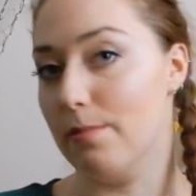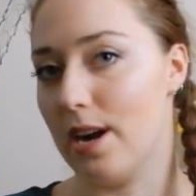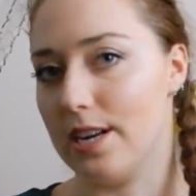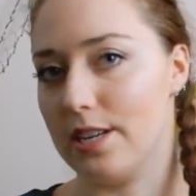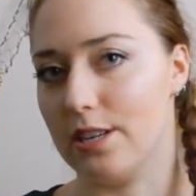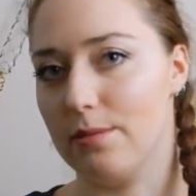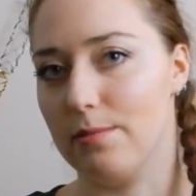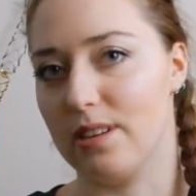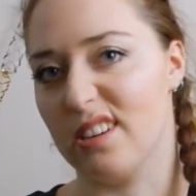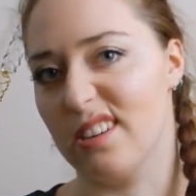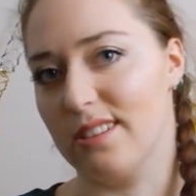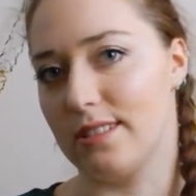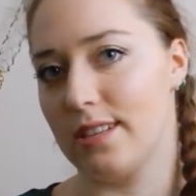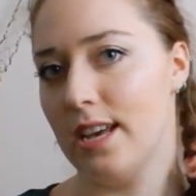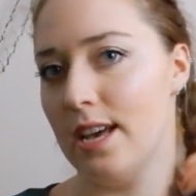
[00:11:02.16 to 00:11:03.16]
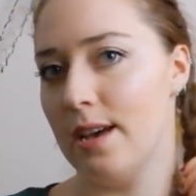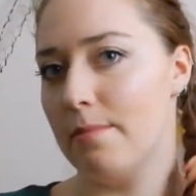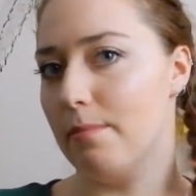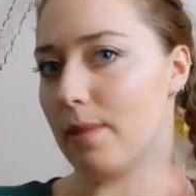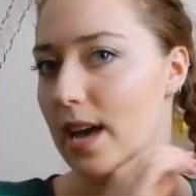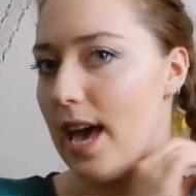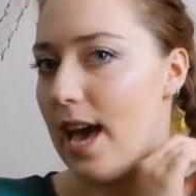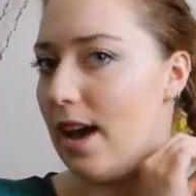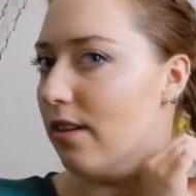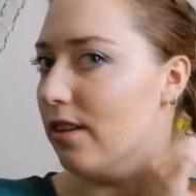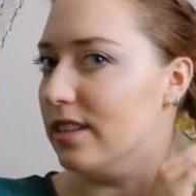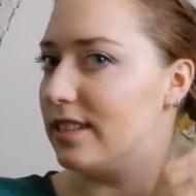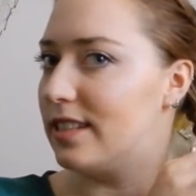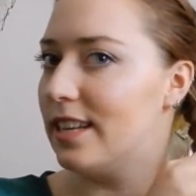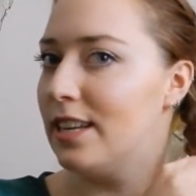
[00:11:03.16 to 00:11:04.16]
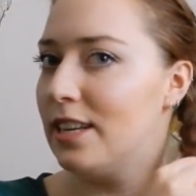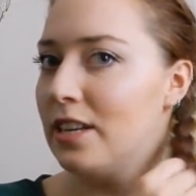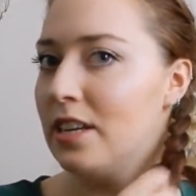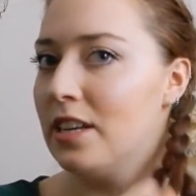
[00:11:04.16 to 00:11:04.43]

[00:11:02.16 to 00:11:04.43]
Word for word: it might do because my hair is